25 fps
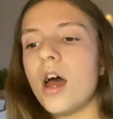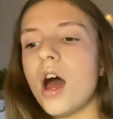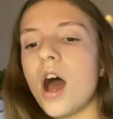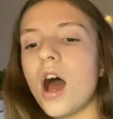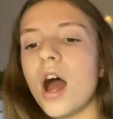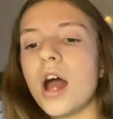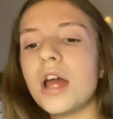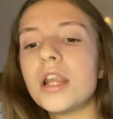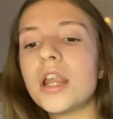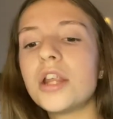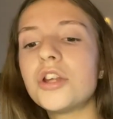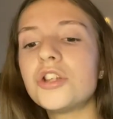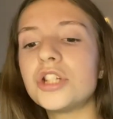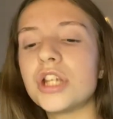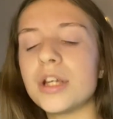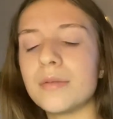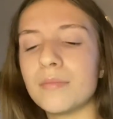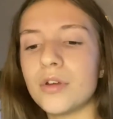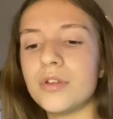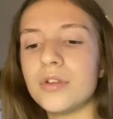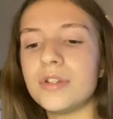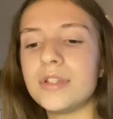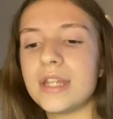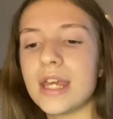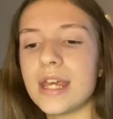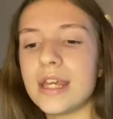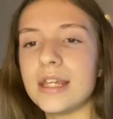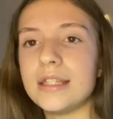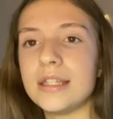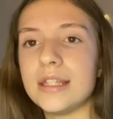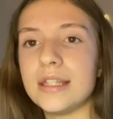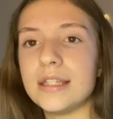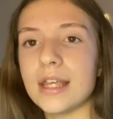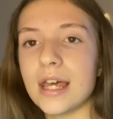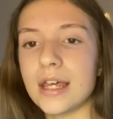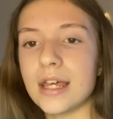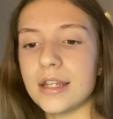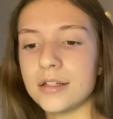I lunch here most days, he
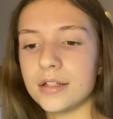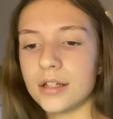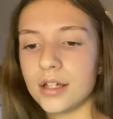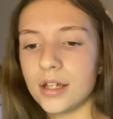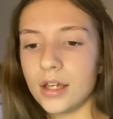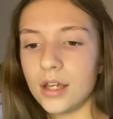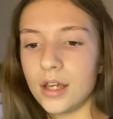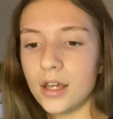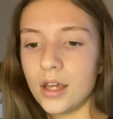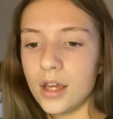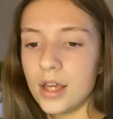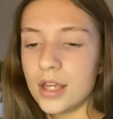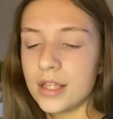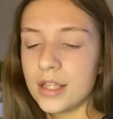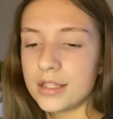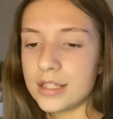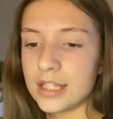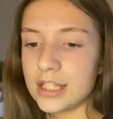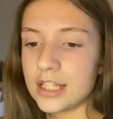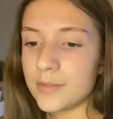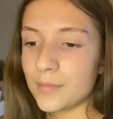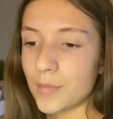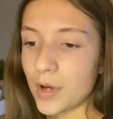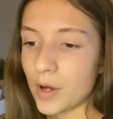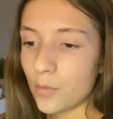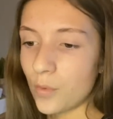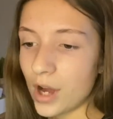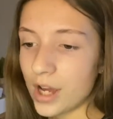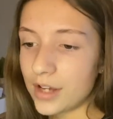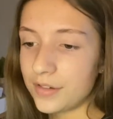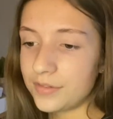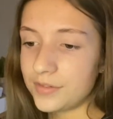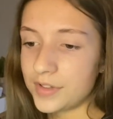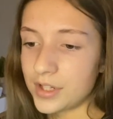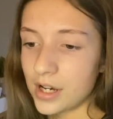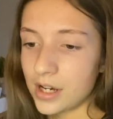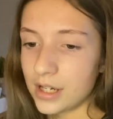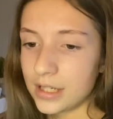said, since my
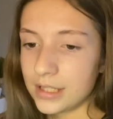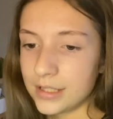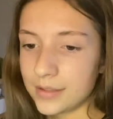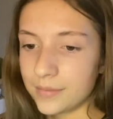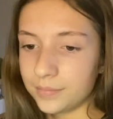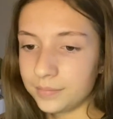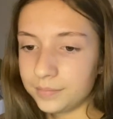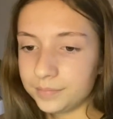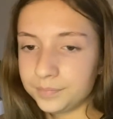wife died.